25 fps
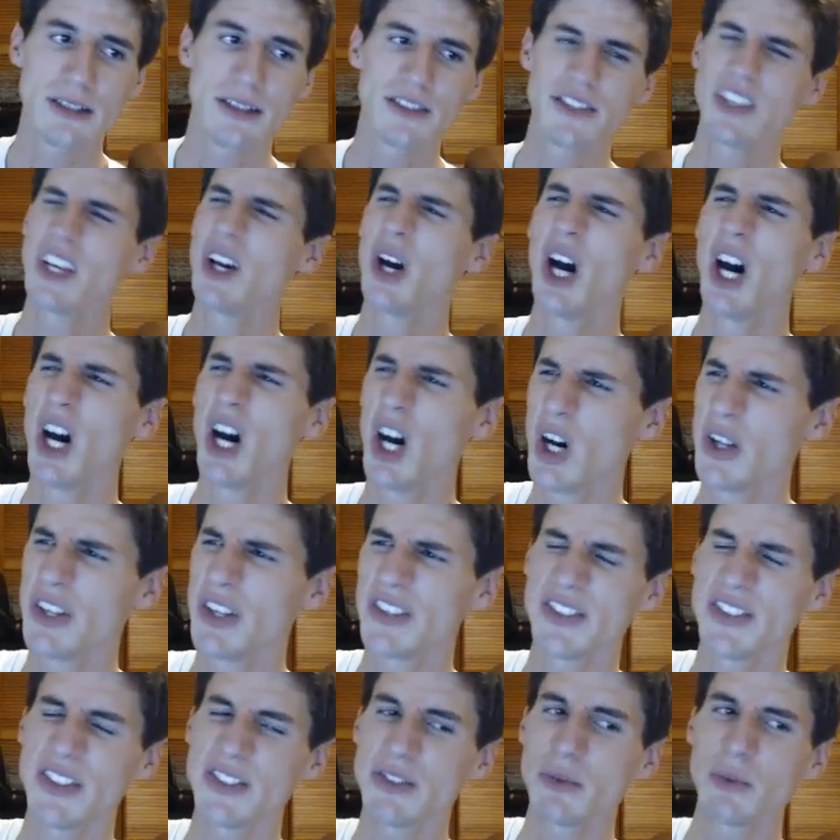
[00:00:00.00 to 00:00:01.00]
they say, oh,
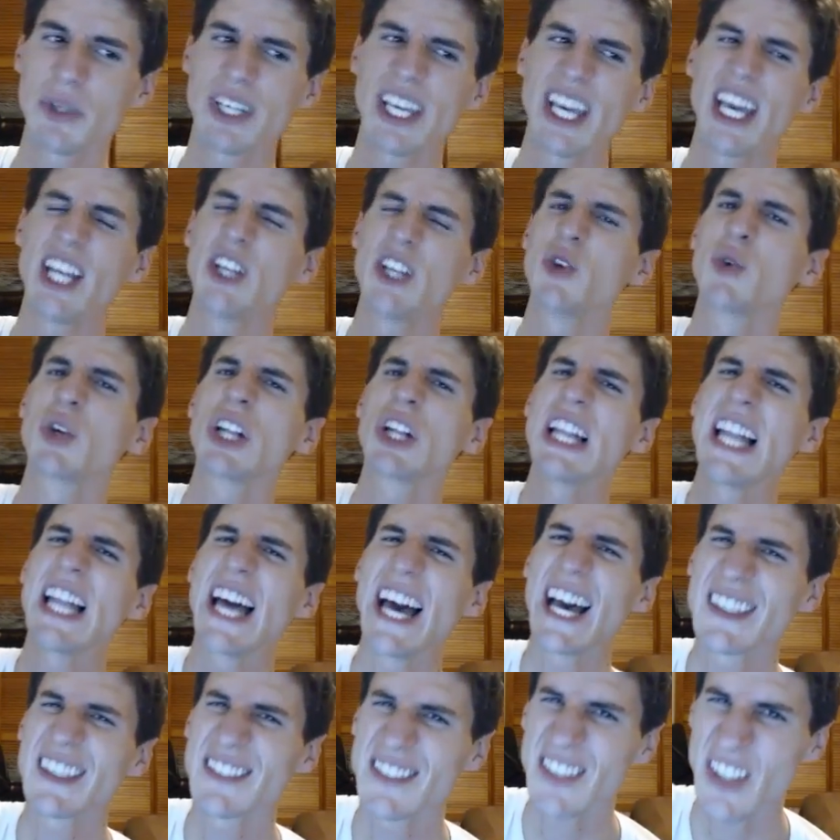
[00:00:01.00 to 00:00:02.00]
we can't do
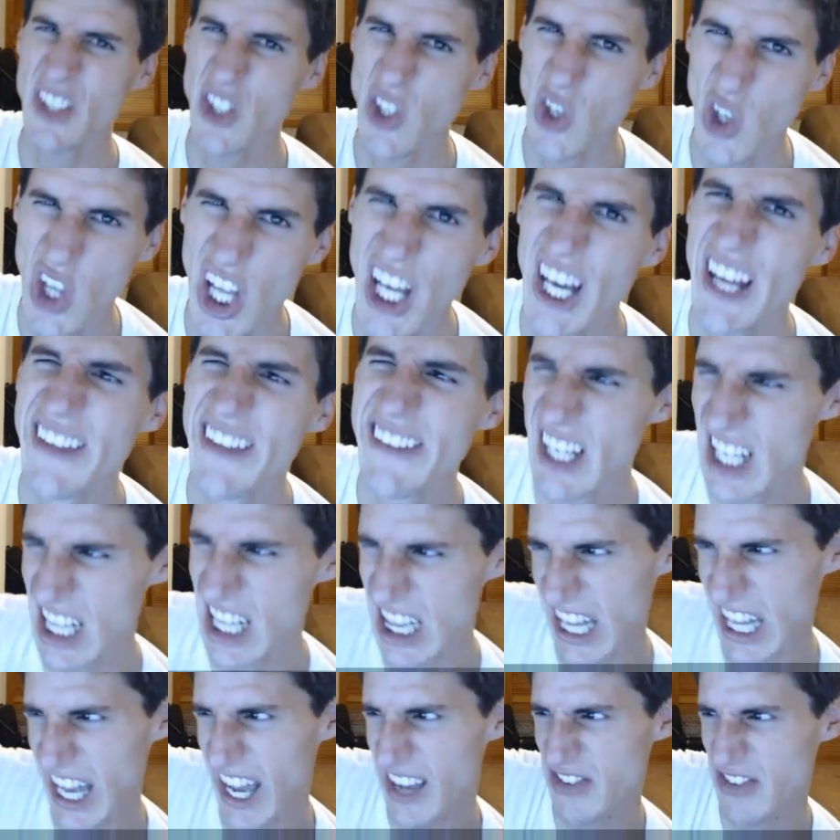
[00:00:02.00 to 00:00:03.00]
the
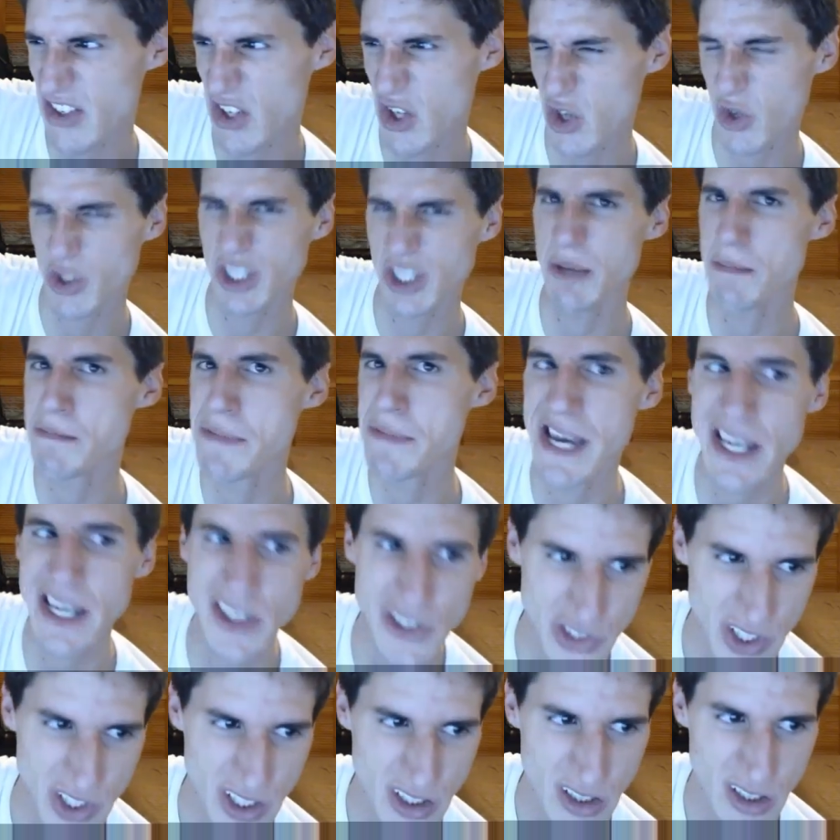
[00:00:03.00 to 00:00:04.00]
classical
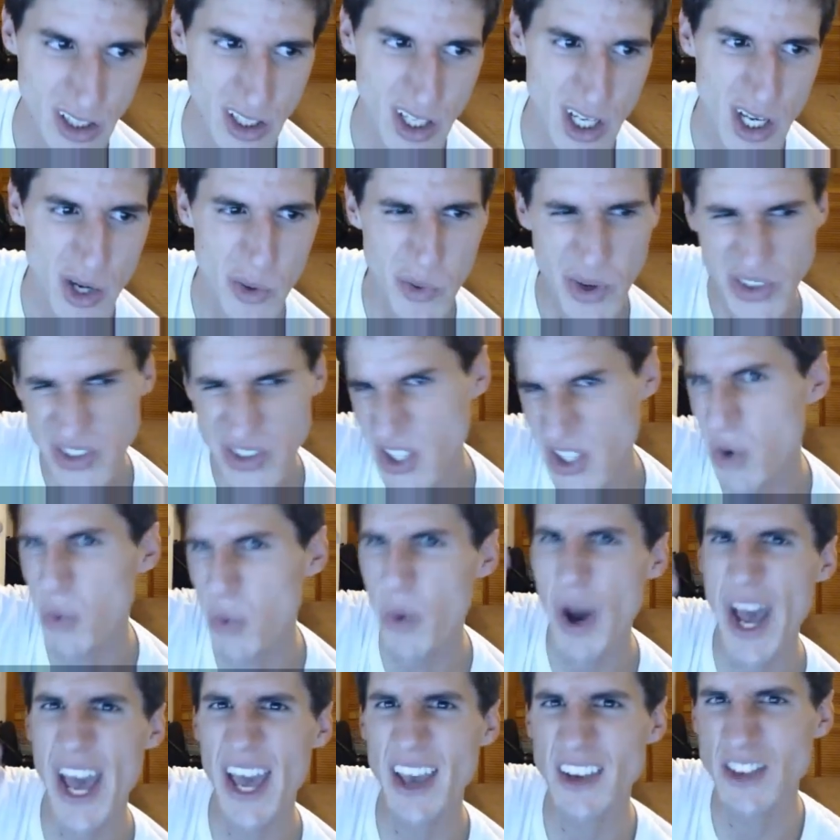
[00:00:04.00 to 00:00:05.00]
depiction, which in a
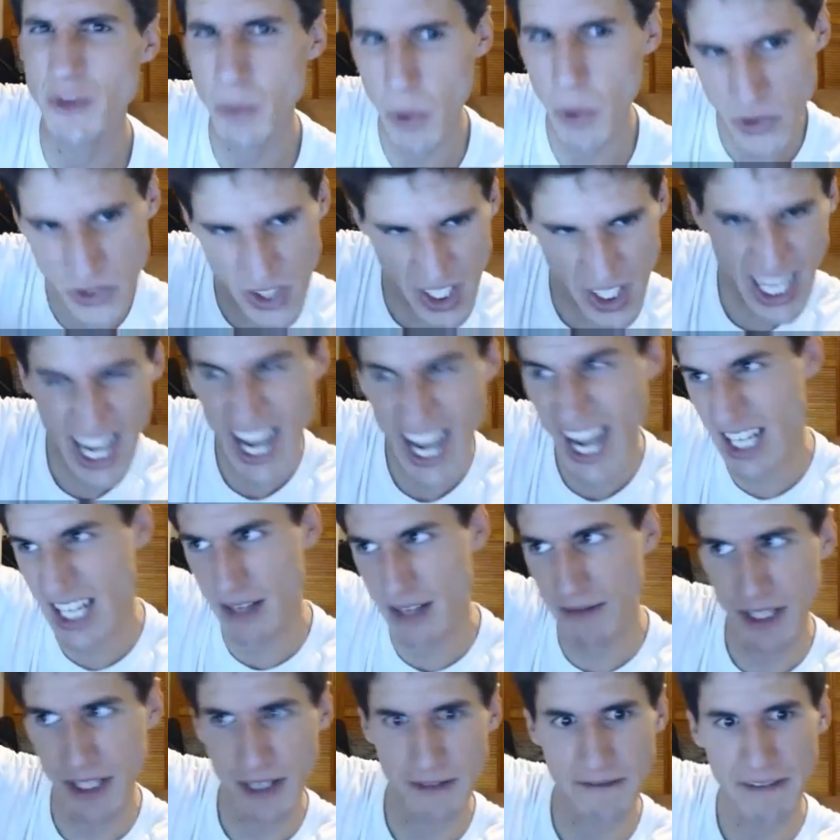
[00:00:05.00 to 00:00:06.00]
way is supposed to
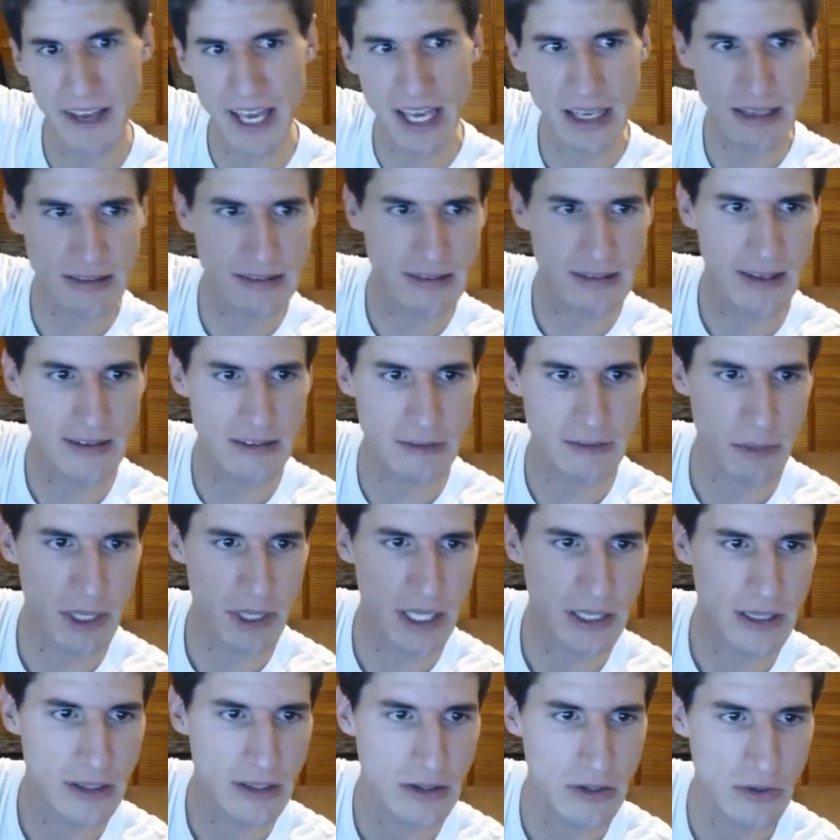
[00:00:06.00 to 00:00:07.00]
kind of, in a vague sense,
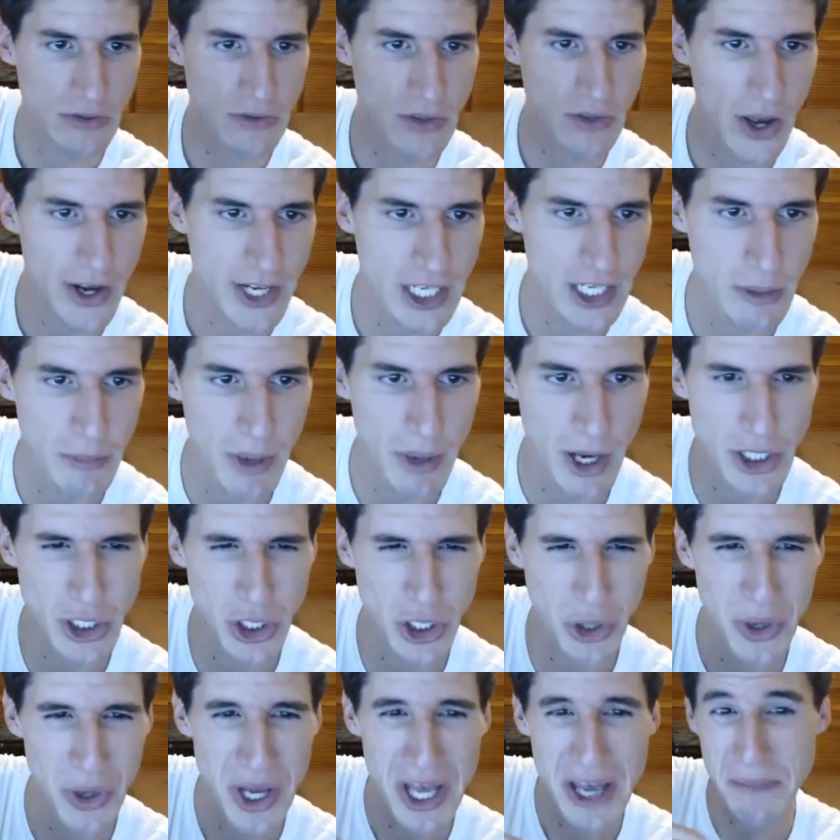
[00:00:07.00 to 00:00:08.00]
mean that they're talking about,
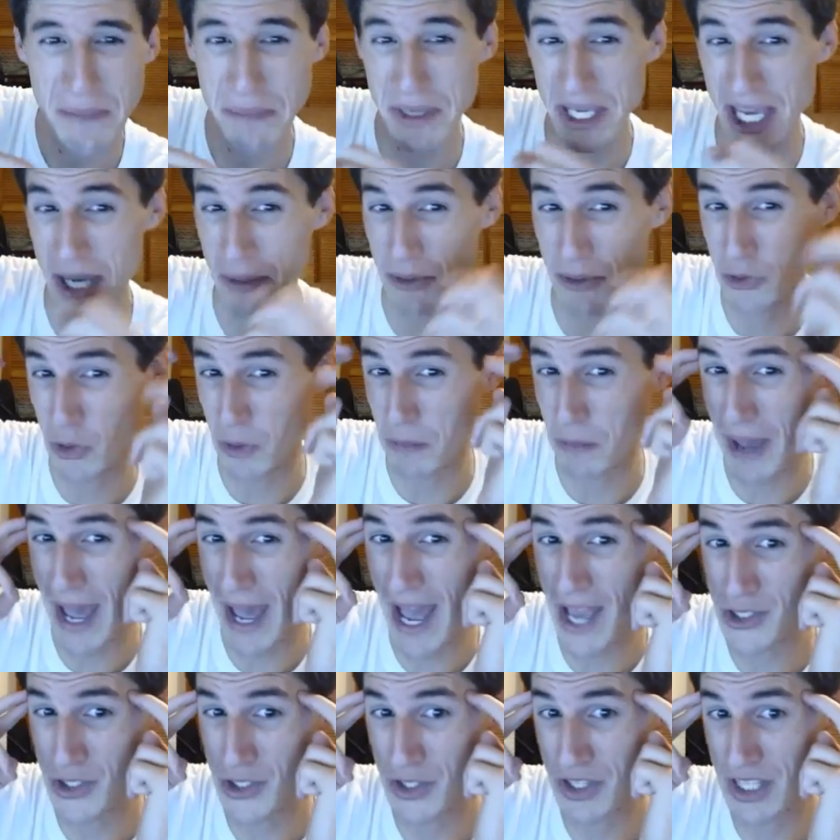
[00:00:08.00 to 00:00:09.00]
being able to
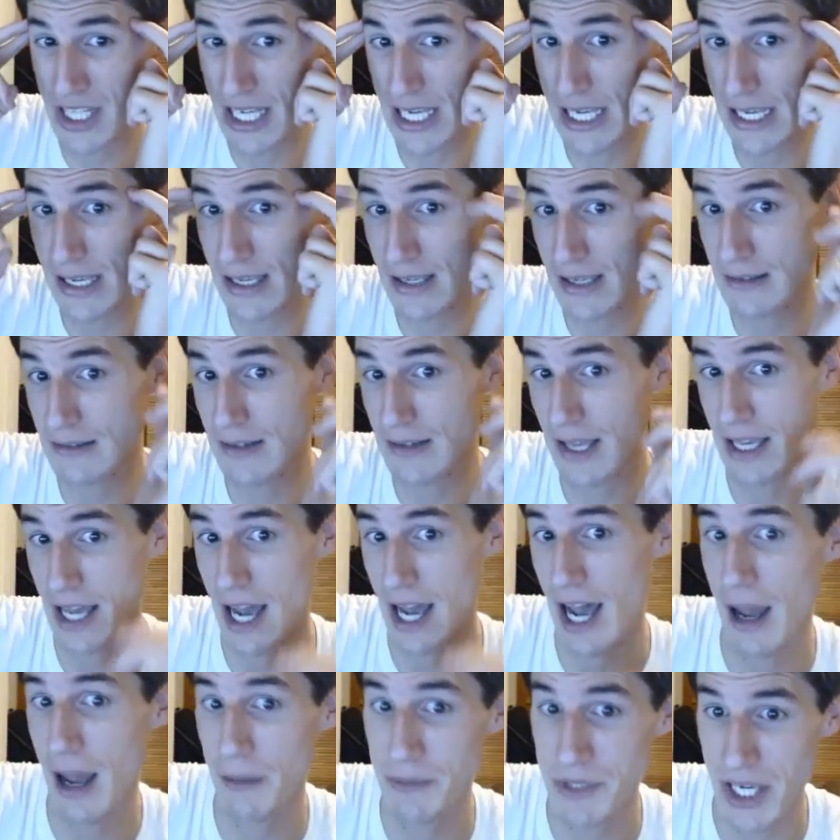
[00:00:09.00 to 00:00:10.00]
imagine things like
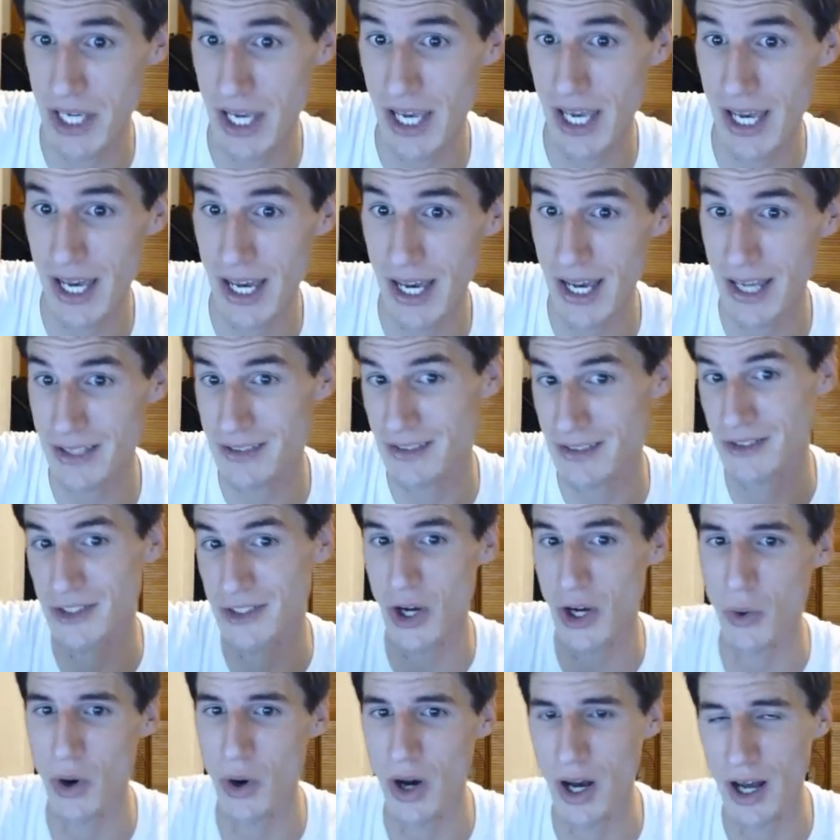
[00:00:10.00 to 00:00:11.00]
objects and
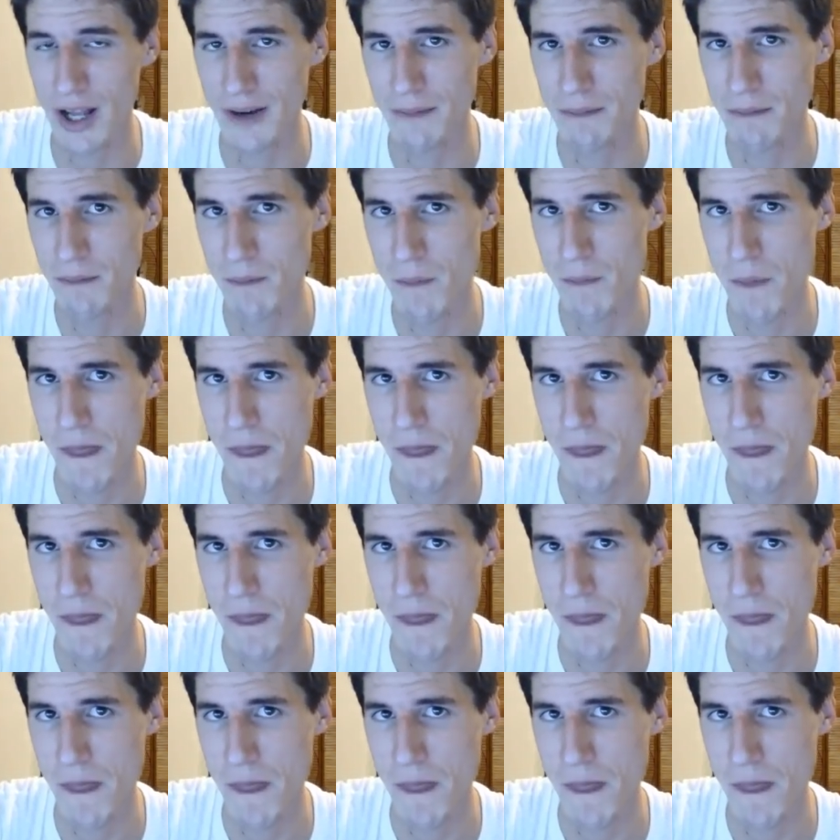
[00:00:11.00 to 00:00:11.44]
so on.